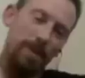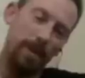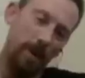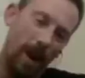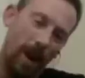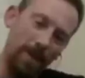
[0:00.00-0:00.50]

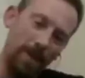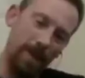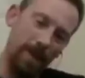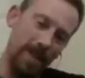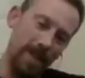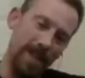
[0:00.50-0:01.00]
if you
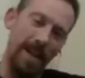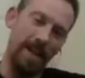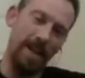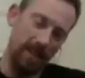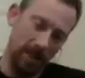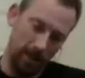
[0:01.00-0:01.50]

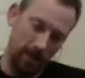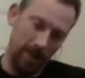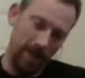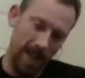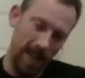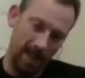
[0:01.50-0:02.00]
hyperextend, it's going to
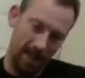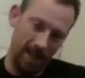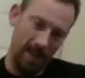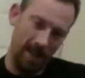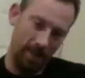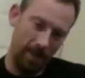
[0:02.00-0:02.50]

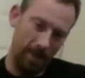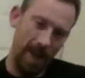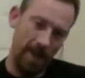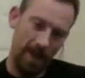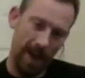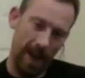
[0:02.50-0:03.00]

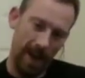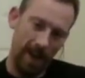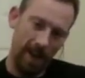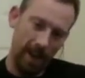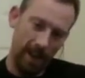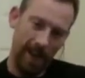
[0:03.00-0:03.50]
prevent that
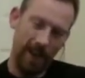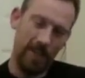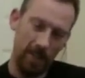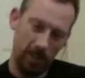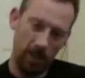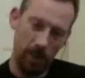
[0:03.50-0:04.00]
and
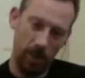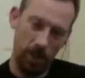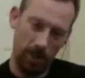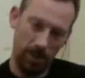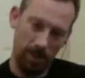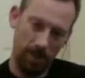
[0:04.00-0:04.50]
acts as a
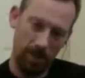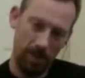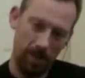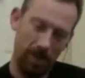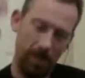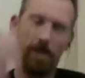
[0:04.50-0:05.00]
cushion.
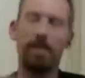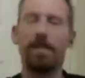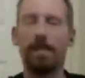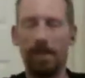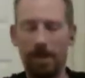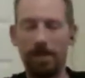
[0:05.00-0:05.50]

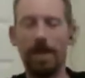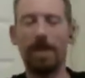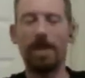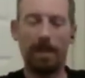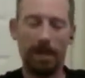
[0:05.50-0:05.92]
Okay.